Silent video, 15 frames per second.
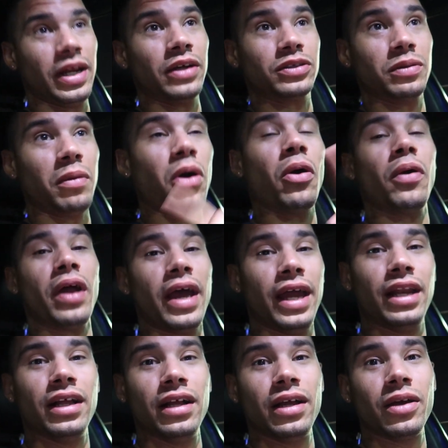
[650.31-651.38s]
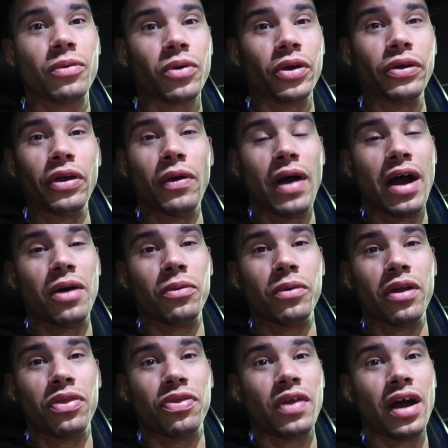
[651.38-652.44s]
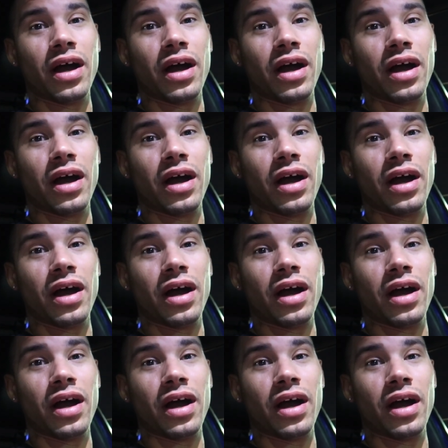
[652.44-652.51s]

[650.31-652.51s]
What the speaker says: Now tomorrow night, we're going to go out with